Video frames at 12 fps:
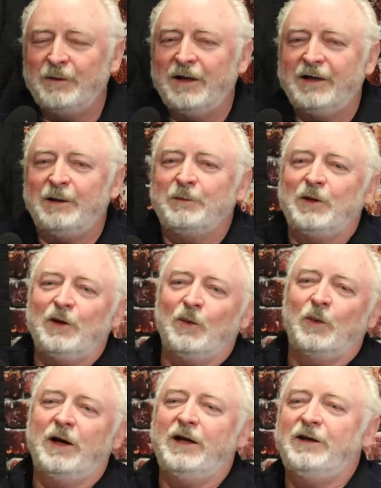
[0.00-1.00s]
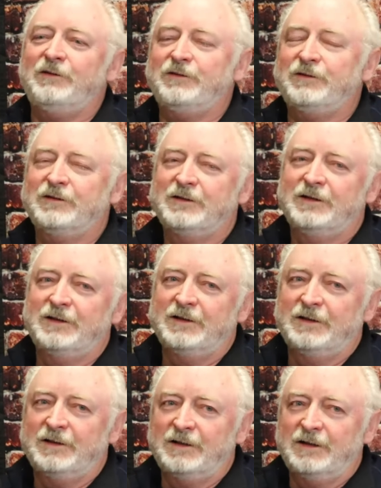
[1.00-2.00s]
I give him a little wave
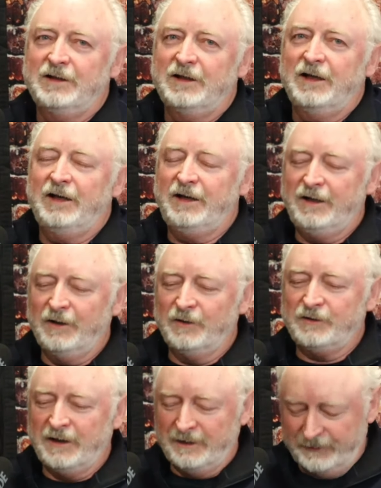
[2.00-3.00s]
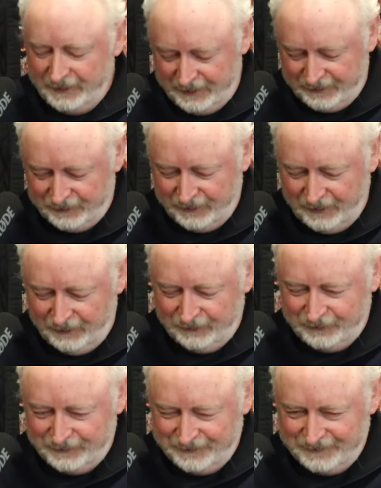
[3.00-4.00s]
and he goes, and his head
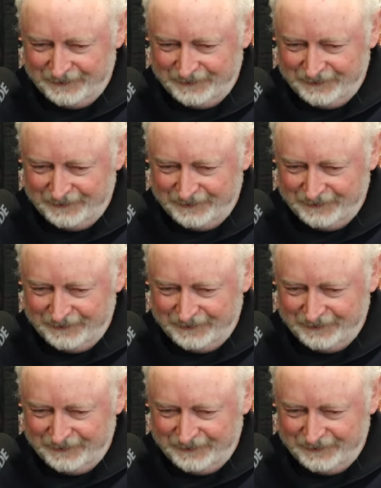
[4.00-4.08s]
sinks.